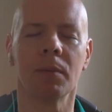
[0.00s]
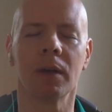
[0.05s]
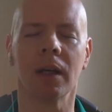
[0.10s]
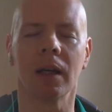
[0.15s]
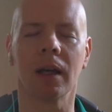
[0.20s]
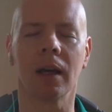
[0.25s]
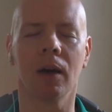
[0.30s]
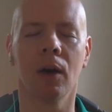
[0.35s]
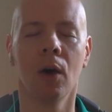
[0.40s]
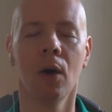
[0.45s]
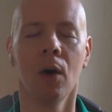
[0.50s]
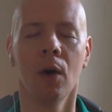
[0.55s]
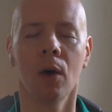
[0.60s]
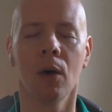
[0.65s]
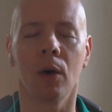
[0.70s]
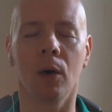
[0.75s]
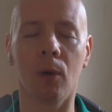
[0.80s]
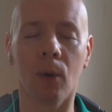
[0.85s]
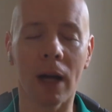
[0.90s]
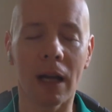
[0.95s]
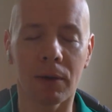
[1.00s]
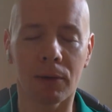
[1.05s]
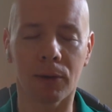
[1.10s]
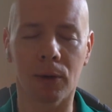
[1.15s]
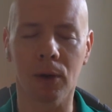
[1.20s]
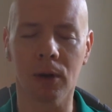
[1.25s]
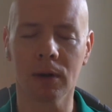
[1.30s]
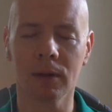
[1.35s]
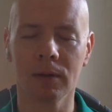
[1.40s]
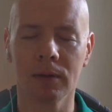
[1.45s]
being
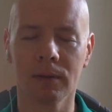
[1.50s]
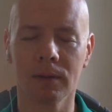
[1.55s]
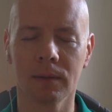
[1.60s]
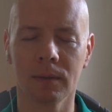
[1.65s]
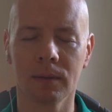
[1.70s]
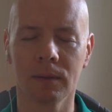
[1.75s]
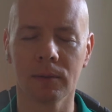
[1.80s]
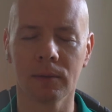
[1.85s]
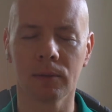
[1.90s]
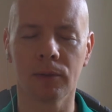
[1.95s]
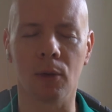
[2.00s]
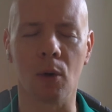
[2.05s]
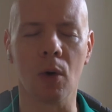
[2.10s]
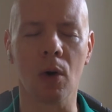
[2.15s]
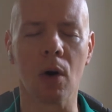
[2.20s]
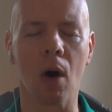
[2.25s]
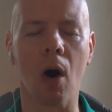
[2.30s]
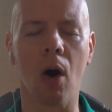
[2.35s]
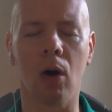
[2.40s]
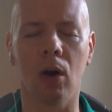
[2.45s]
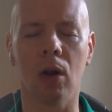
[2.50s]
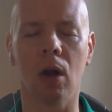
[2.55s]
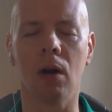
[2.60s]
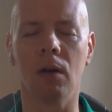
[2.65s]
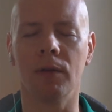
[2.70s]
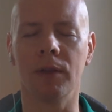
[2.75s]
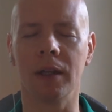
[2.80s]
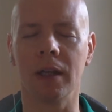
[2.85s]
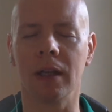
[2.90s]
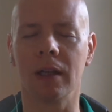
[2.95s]
grateful for all
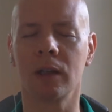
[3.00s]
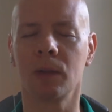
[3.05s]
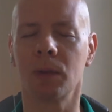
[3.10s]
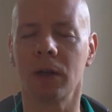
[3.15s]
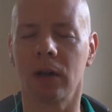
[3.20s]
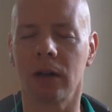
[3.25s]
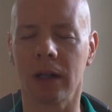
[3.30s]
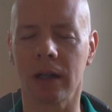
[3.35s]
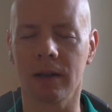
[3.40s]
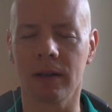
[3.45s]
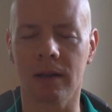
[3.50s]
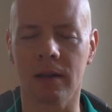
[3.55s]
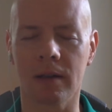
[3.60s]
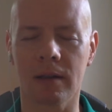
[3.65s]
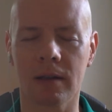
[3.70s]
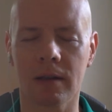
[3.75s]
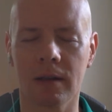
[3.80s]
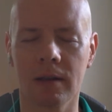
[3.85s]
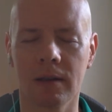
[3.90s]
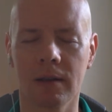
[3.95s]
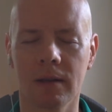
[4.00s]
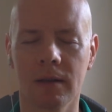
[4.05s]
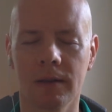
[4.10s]
of the experiences,